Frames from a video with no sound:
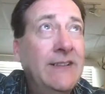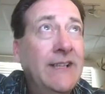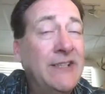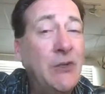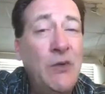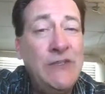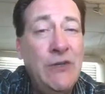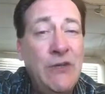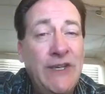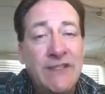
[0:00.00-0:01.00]
That's only
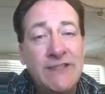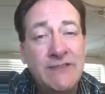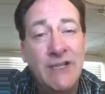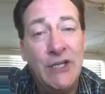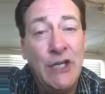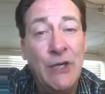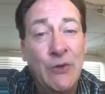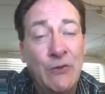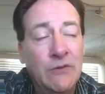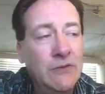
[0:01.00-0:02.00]
2 years
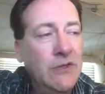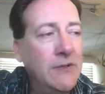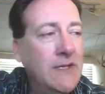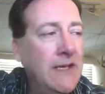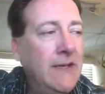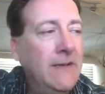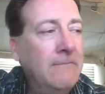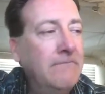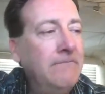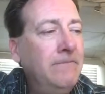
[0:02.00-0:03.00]
ago, okay?
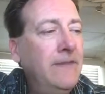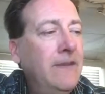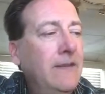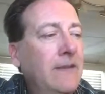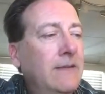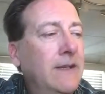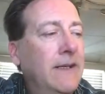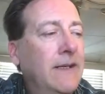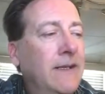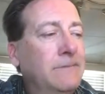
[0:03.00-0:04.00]

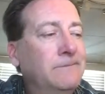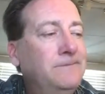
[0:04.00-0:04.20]
I